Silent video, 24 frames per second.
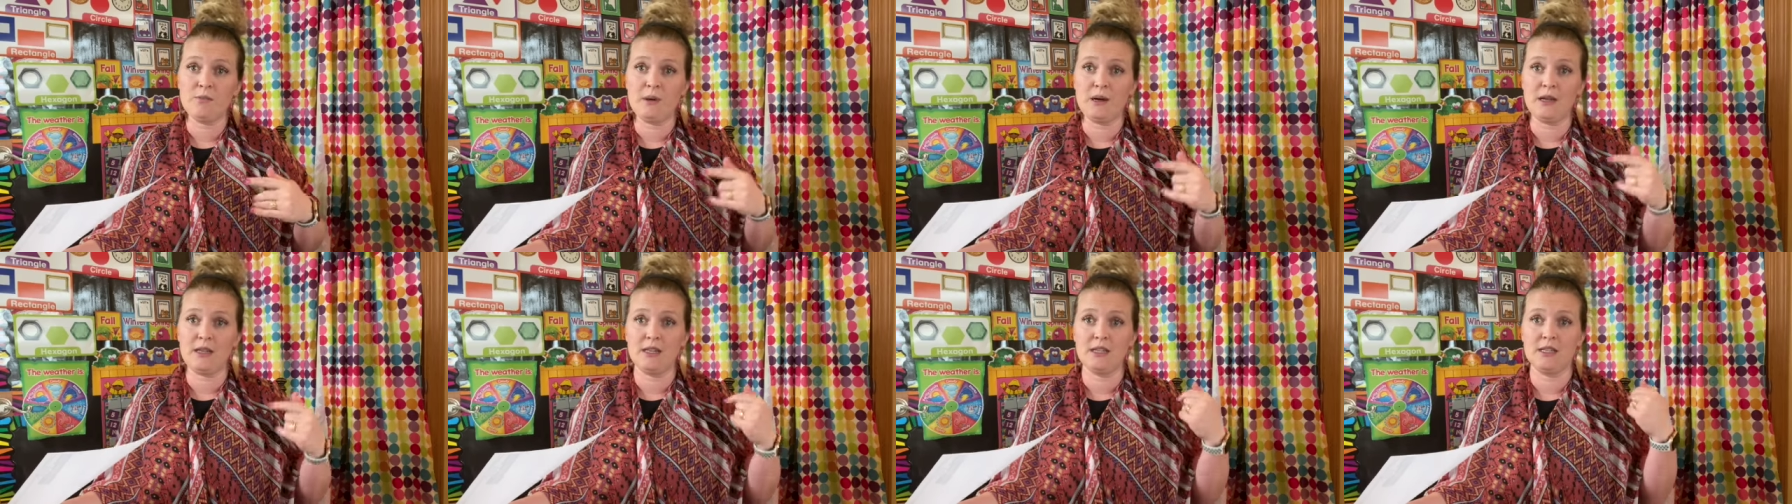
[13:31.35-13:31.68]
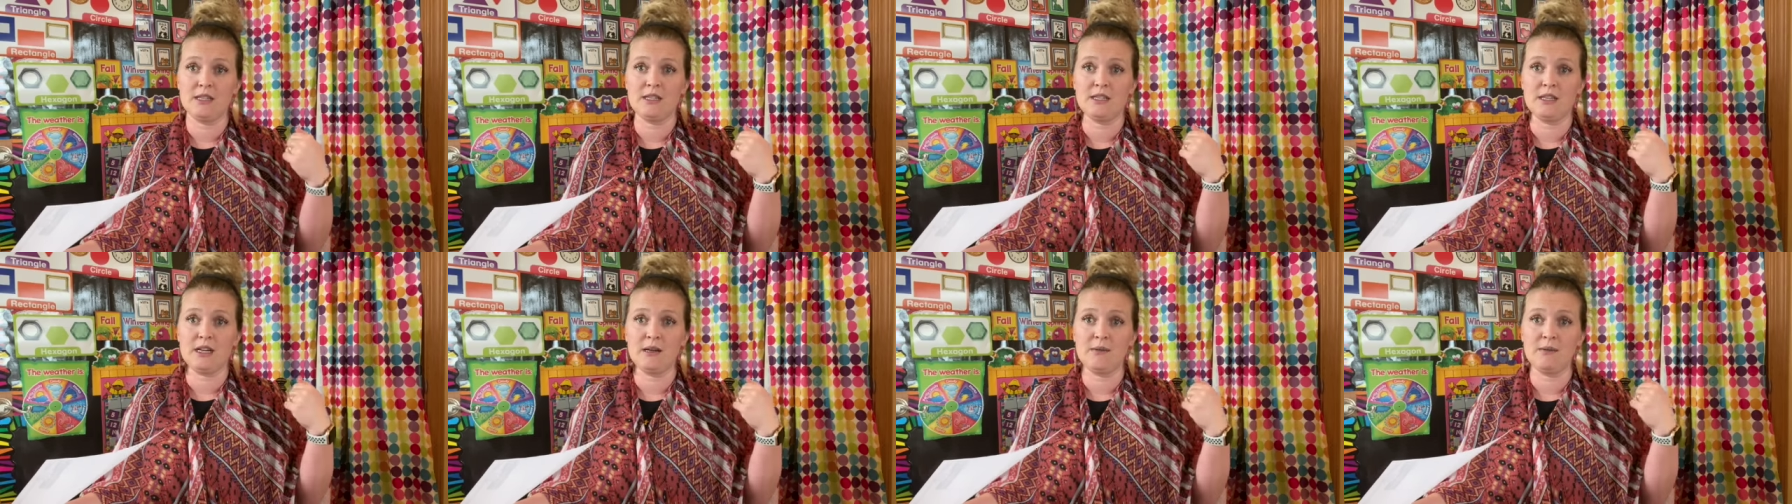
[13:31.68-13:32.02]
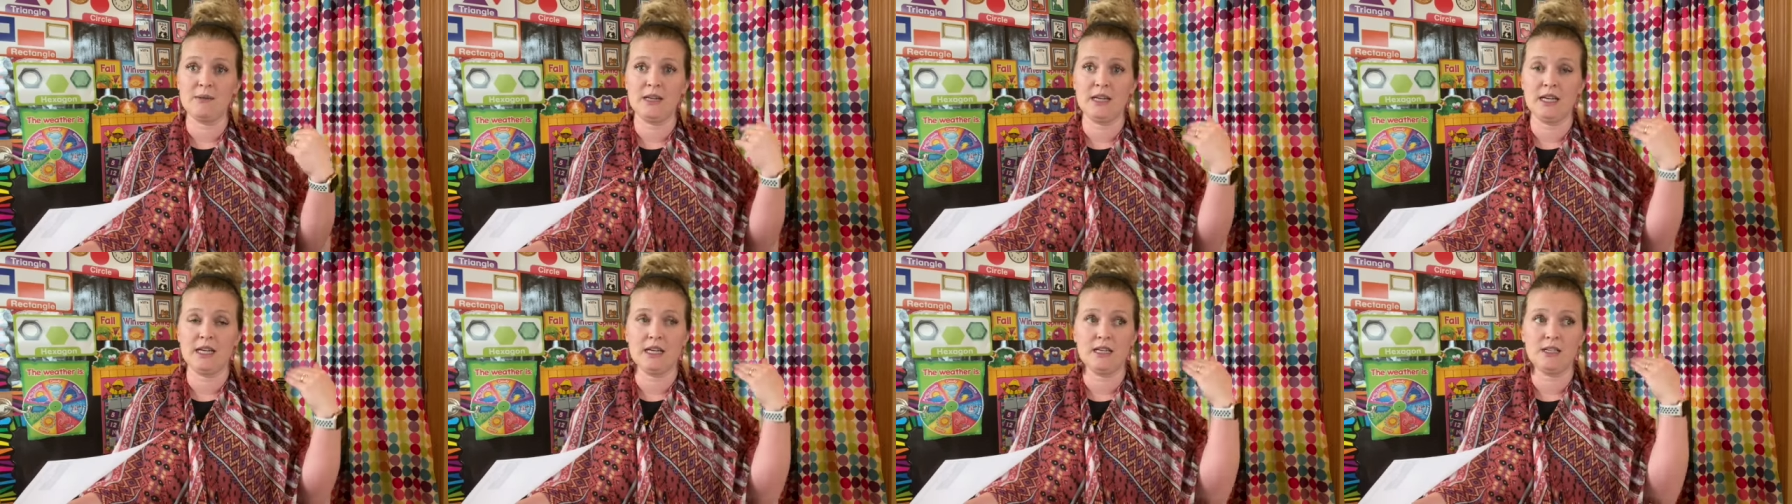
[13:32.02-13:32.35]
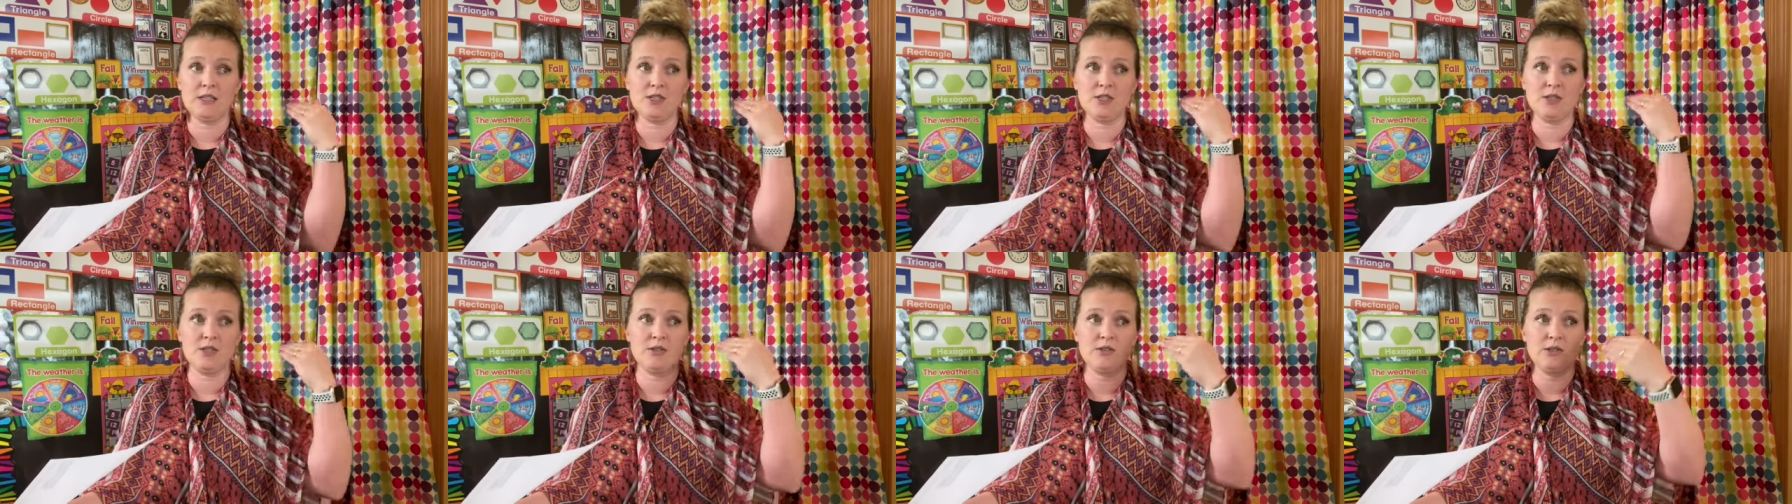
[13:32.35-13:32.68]
By the time they
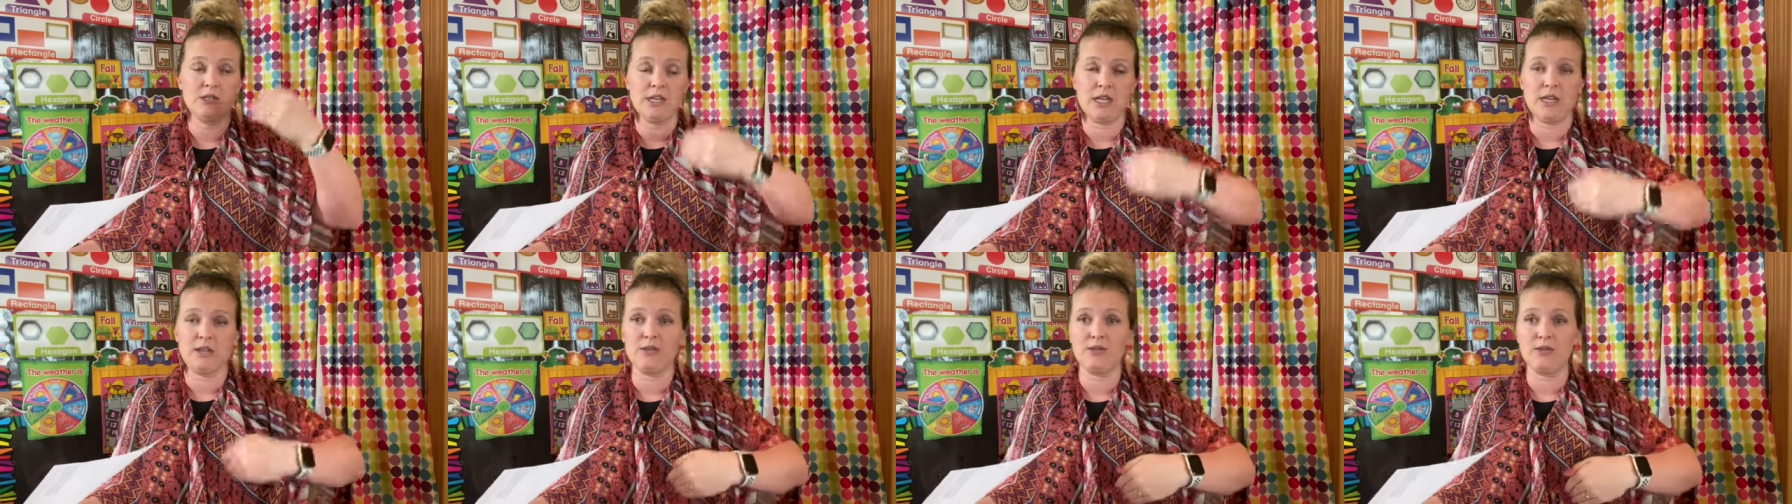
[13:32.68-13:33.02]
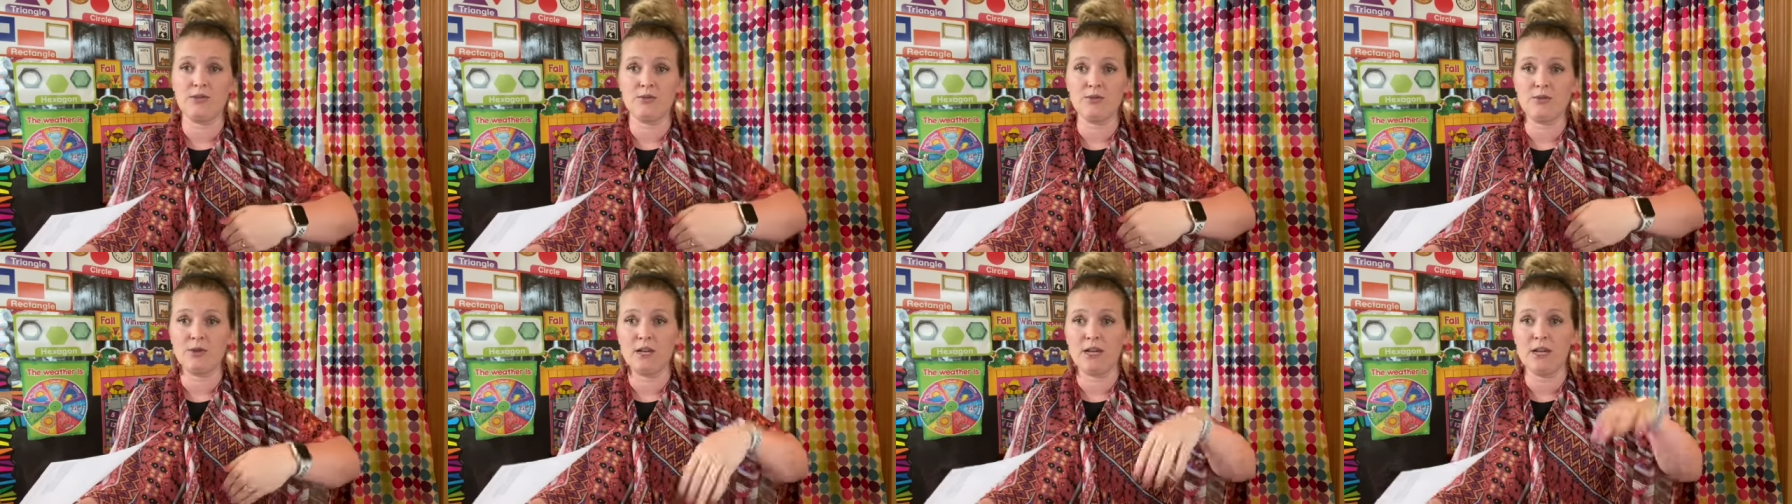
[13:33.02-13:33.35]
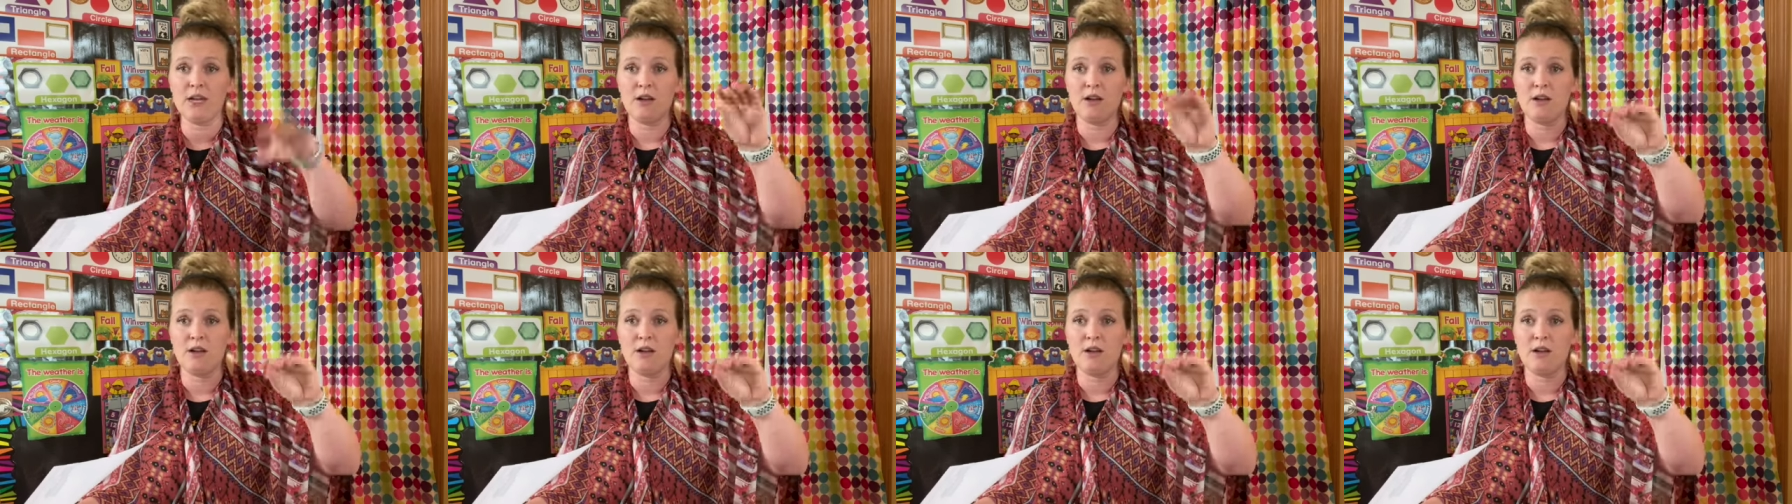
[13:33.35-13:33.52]
get to day 3,